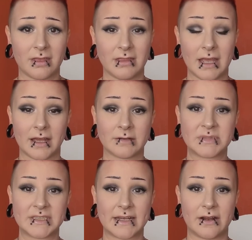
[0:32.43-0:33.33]
The
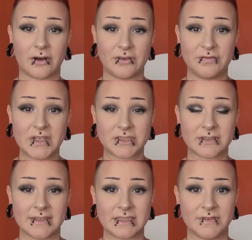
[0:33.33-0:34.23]
items that are featured
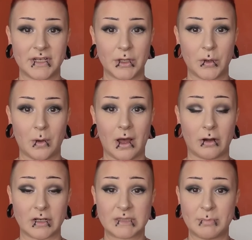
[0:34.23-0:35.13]
in this video
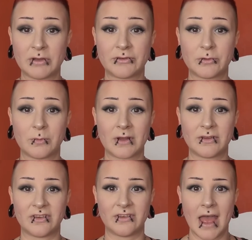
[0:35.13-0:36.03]
are sponsored
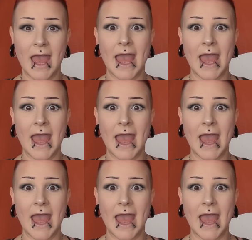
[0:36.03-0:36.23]
ones.